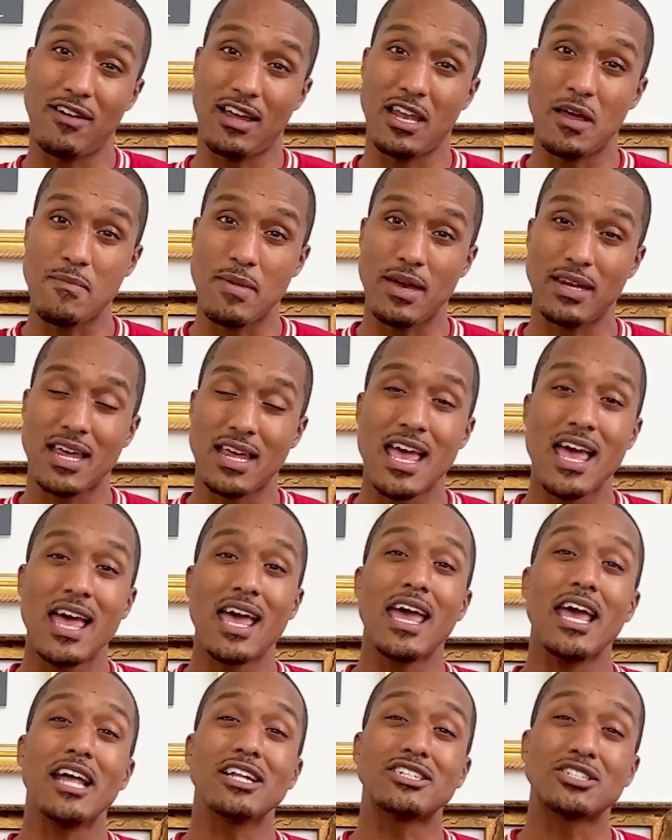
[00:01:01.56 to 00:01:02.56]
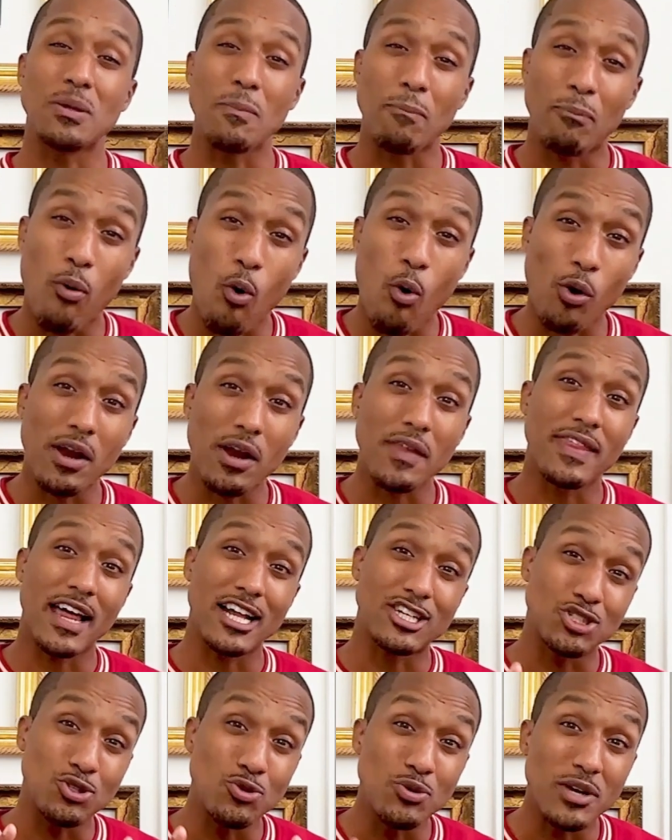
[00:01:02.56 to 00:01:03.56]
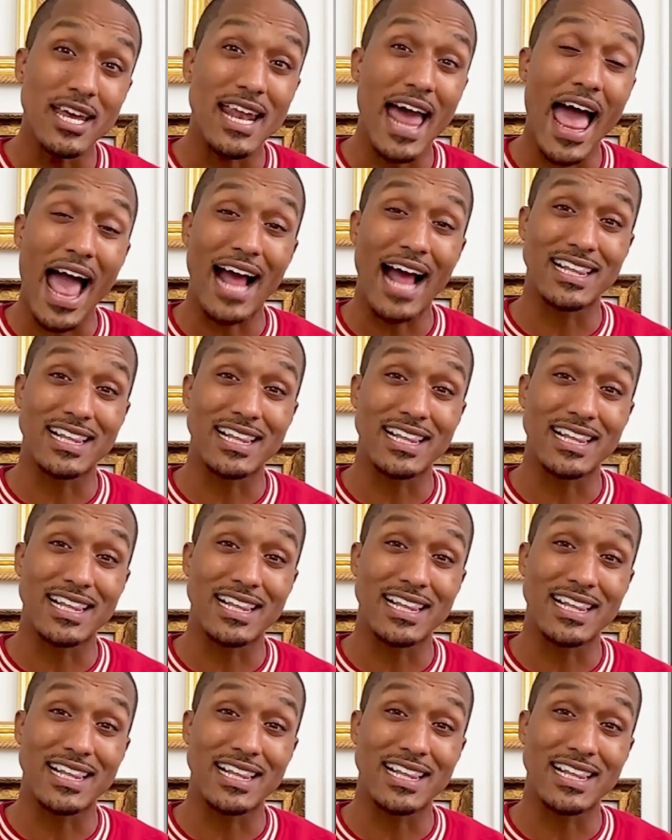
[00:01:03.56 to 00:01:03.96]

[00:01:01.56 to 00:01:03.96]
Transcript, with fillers: development. It's important that you get